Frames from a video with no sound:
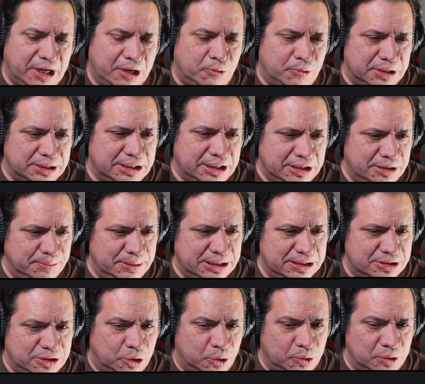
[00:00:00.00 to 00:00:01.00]
I want that to
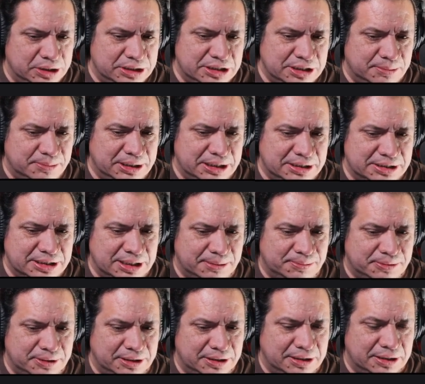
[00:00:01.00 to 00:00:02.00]
be totally somebody
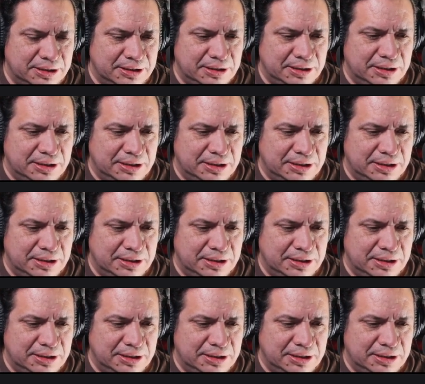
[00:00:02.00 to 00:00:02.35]
separate.